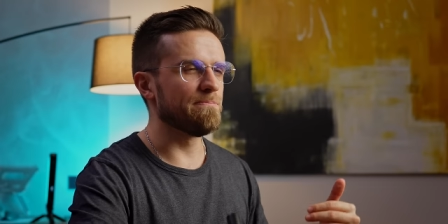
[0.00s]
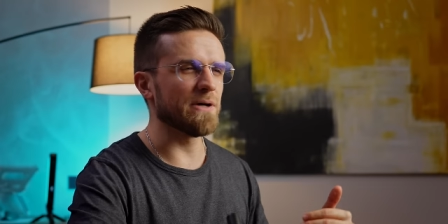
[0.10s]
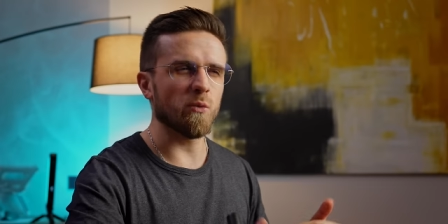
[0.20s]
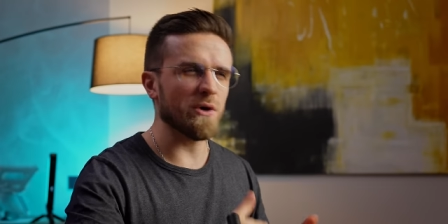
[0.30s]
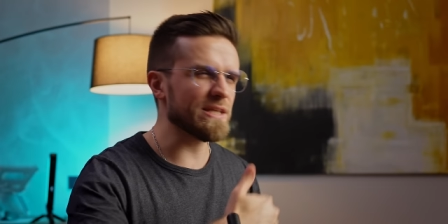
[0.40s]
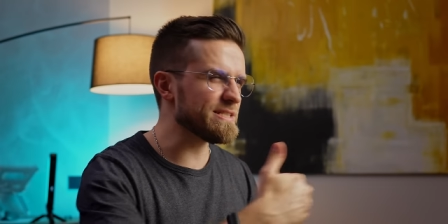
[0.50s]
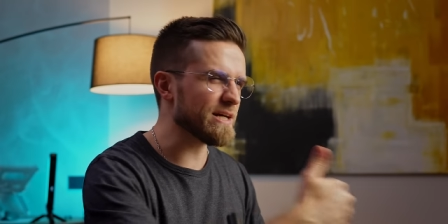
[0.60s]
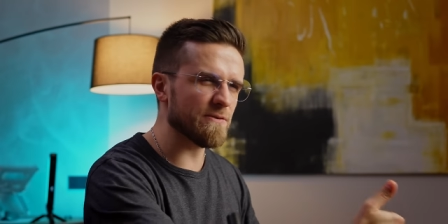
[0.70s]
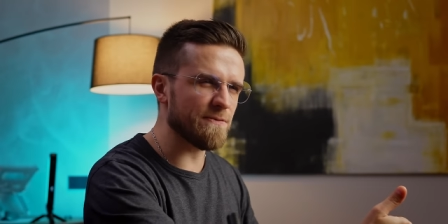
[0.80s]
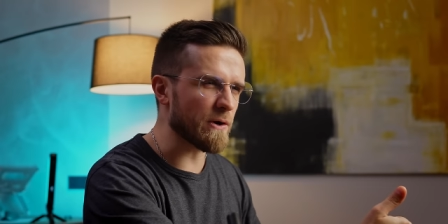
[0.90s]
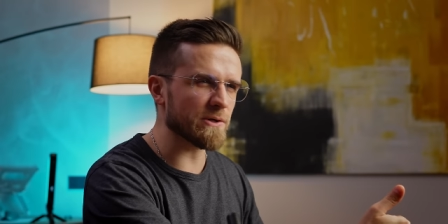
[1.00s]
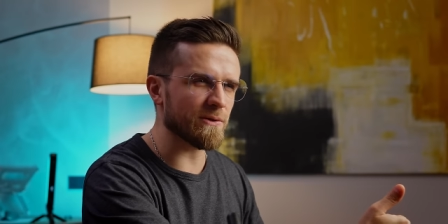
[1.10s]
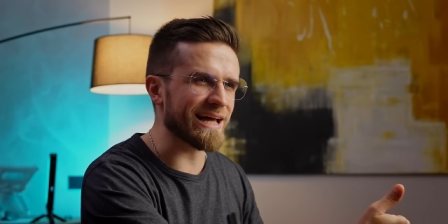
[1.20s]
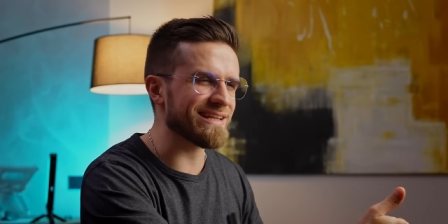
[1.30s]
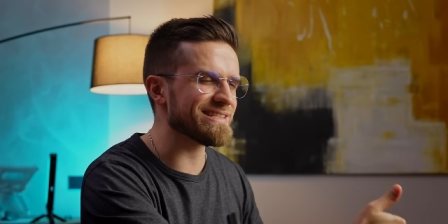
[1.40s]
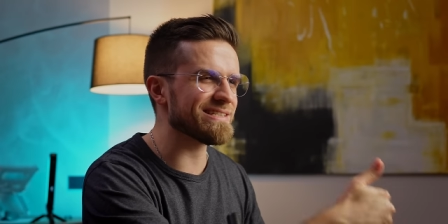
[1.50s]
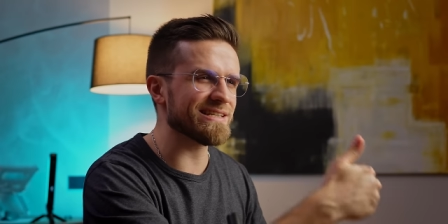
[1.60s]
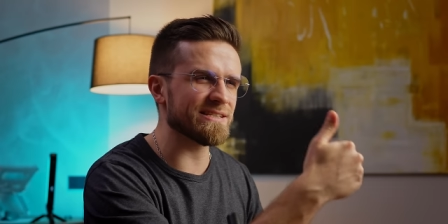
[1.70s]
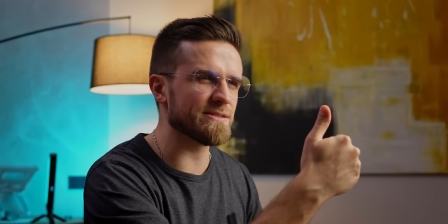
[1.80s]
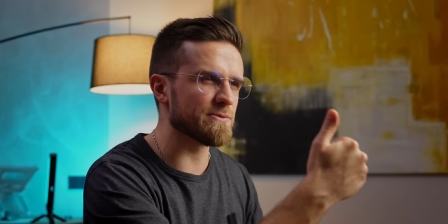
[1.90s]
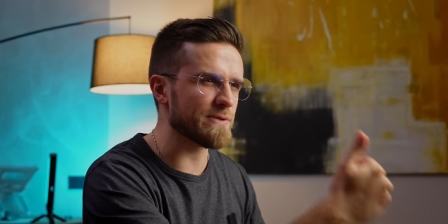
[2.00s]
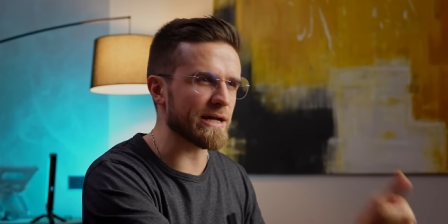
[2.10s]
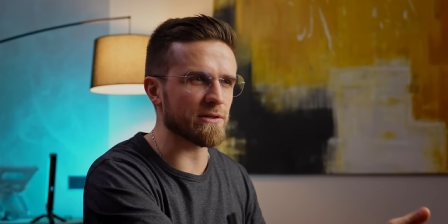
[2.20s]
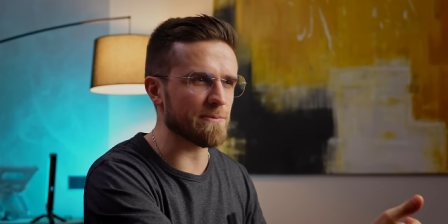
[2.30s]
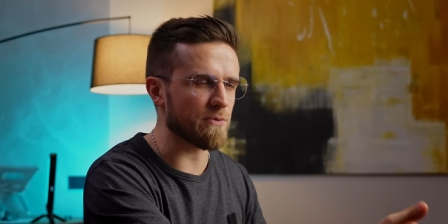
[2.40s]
But with a telephoto lens, this is rarely